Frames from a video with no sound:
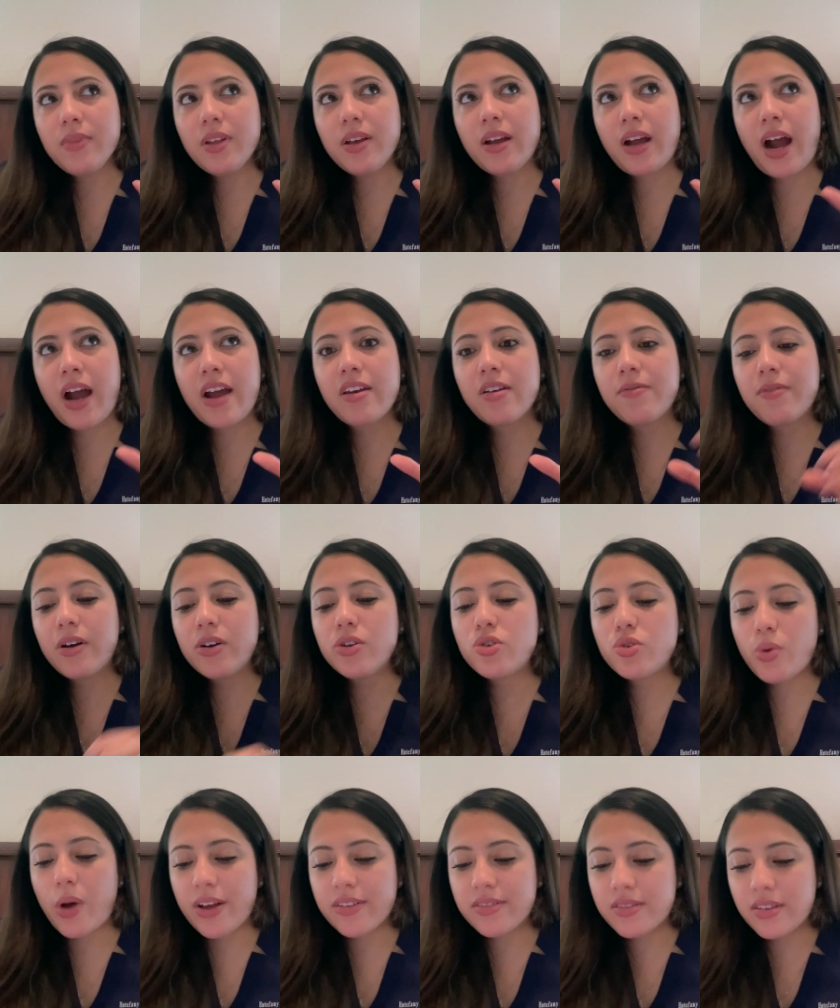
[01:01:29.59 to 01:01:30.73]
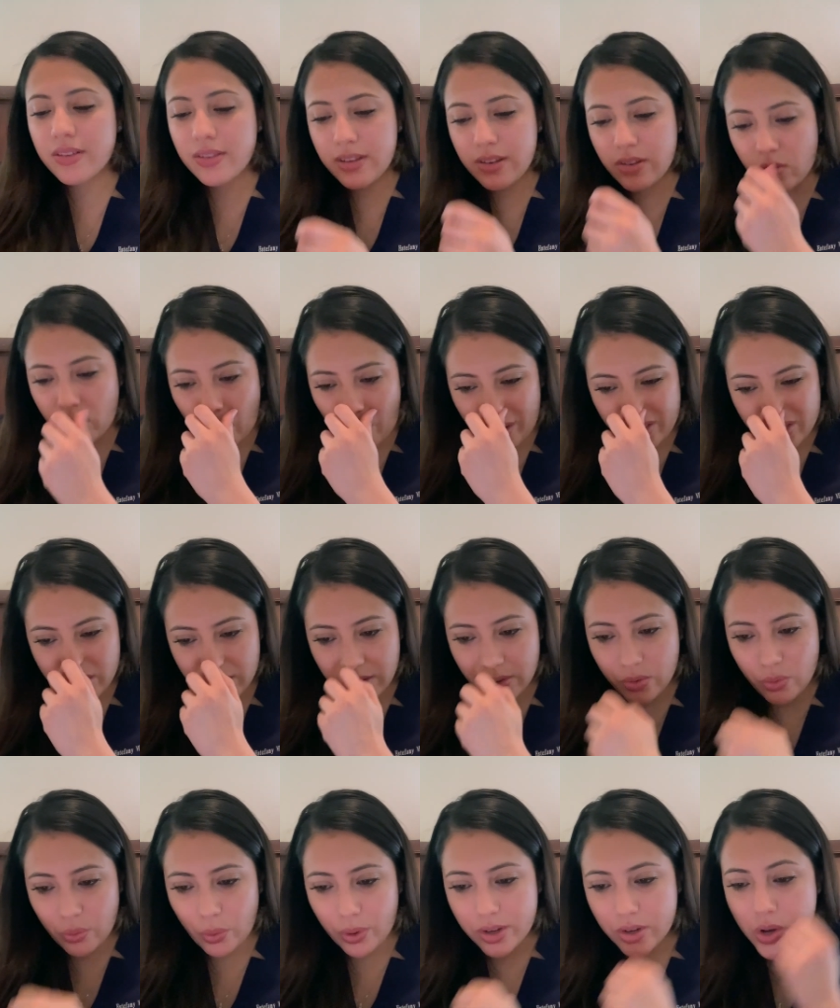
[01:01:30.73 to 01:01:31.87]
kind of address these questions
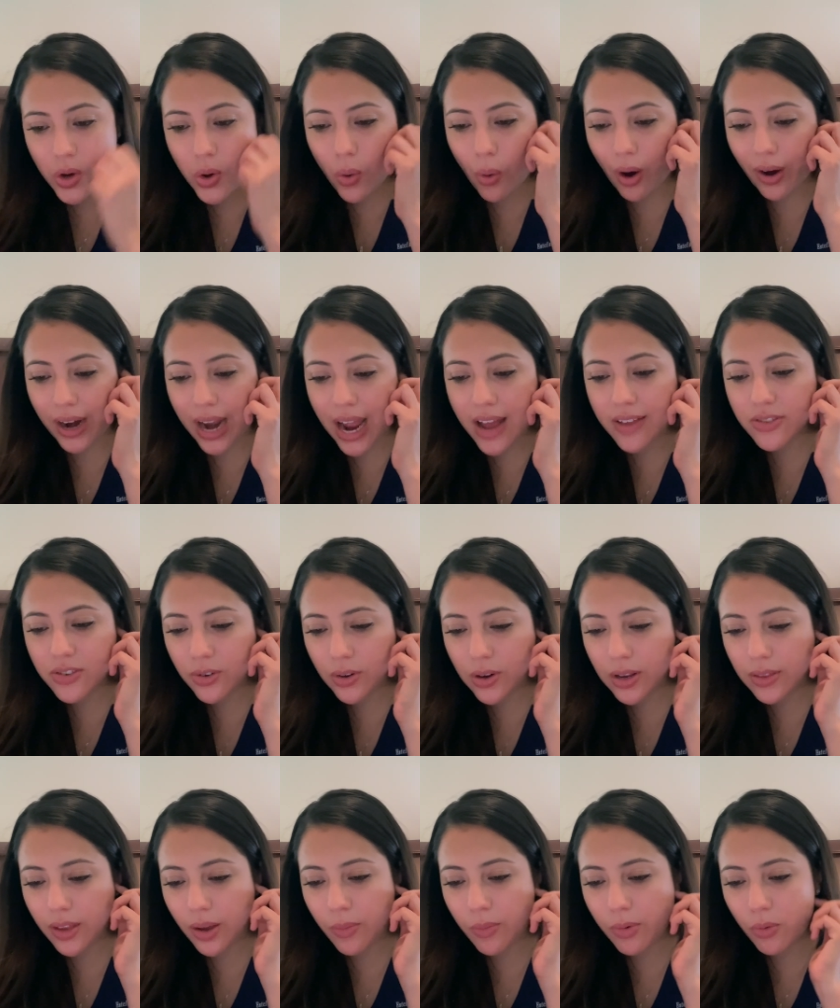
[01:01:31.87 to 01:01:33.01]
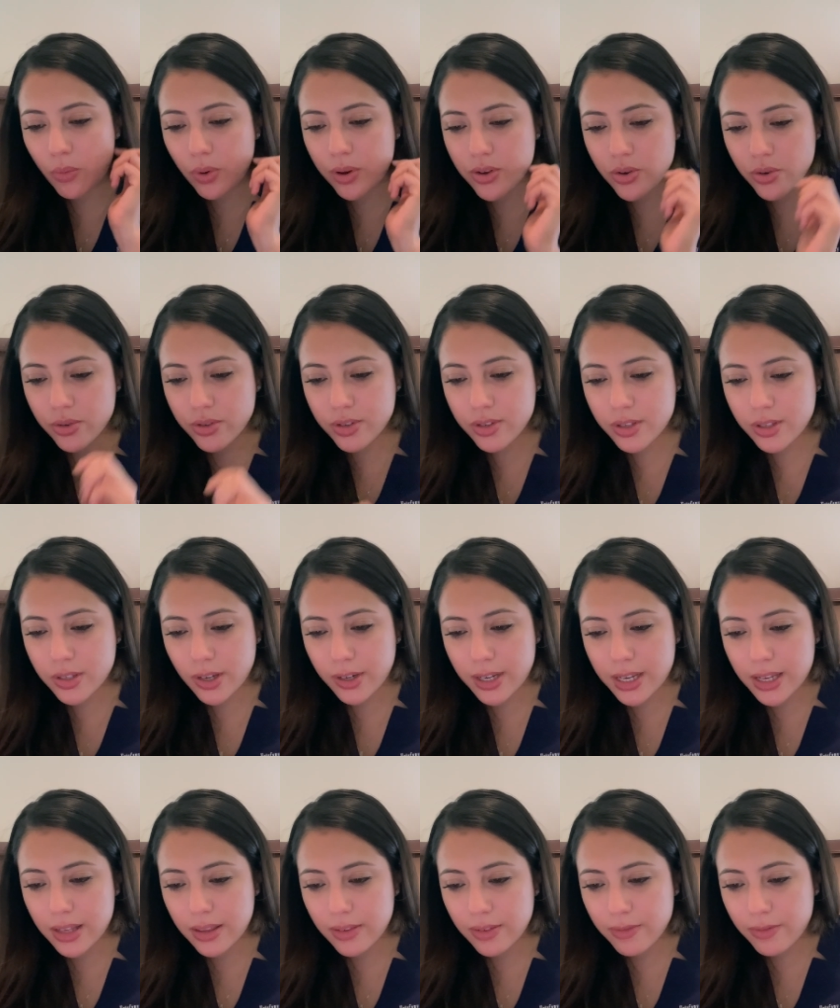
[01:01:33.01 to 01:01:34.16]
when you are answering them and when you're
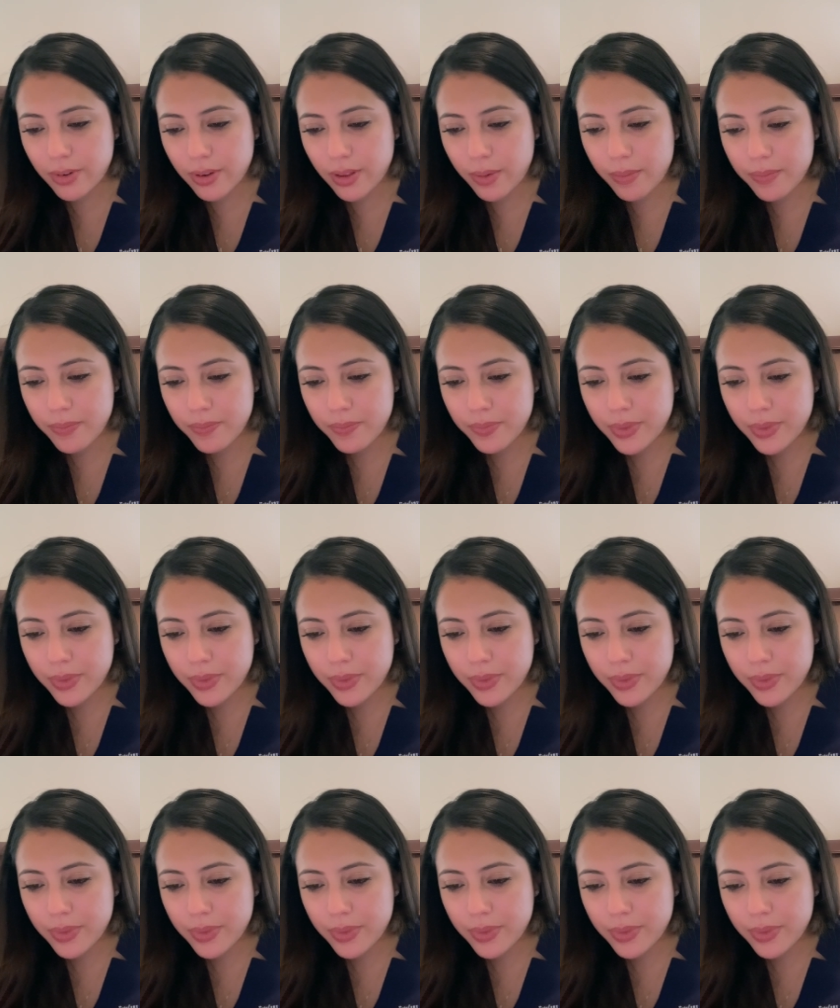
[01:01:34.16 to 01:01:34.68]
studying for them.